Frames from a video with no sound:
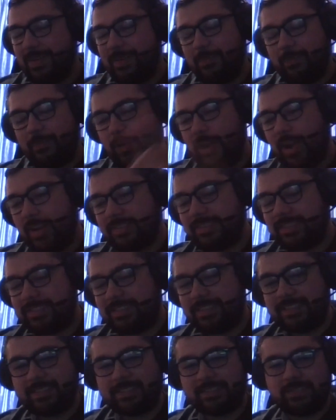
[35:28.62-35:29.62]

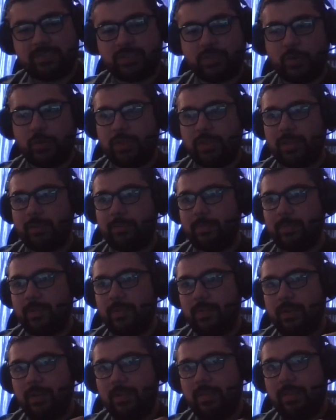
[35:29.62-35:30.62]
processes, show them
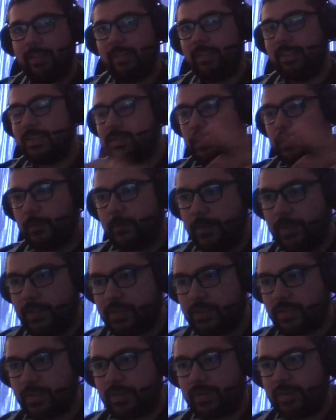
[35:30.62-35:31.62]
the list of
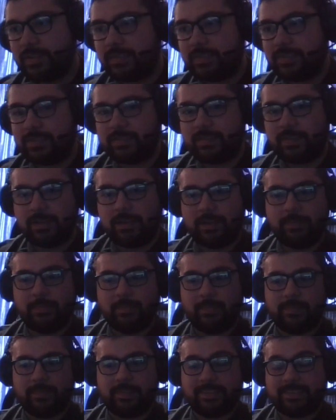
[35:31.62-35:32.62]
features,
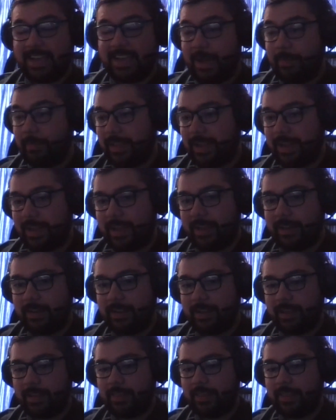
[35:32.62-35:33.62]
the timeline,
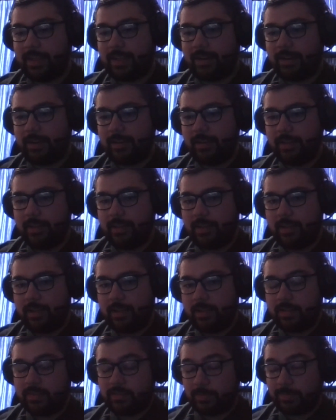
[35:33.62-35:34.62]
and then
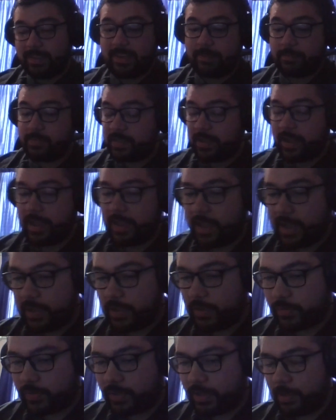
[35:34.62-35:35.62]
sometimes I
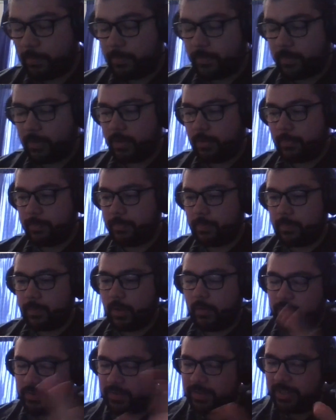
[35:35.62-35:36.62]
use help,
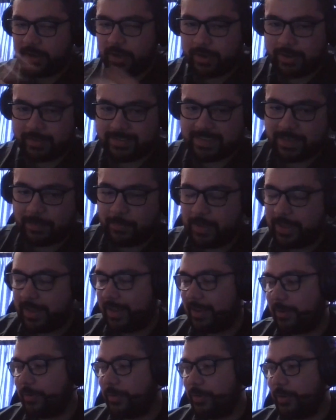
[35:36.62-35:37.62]
obviously not in the same
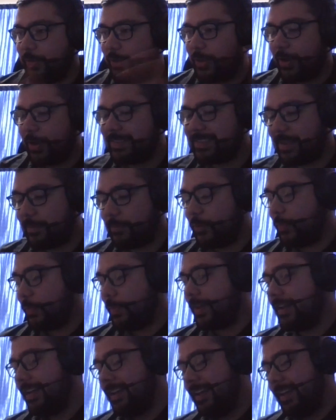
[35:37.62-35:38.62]
meeting or not in the same room,
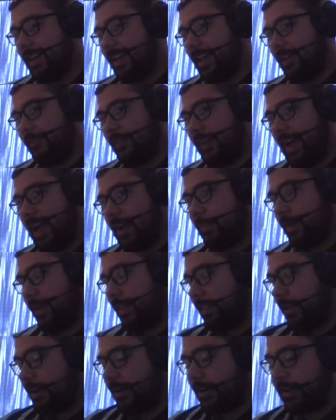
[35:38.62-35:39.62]
but if I have my
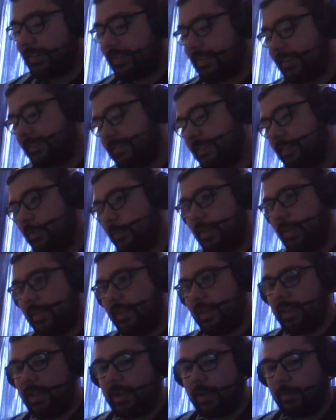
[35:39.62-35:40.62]
lead architect telling me,
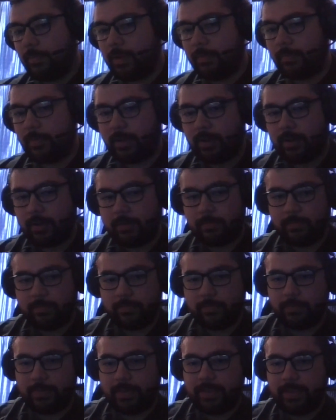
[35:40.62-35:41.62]
hey, I'm going to
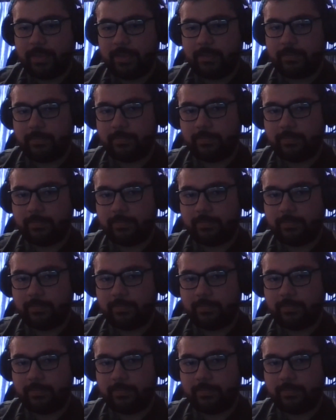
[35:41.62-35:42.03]
be,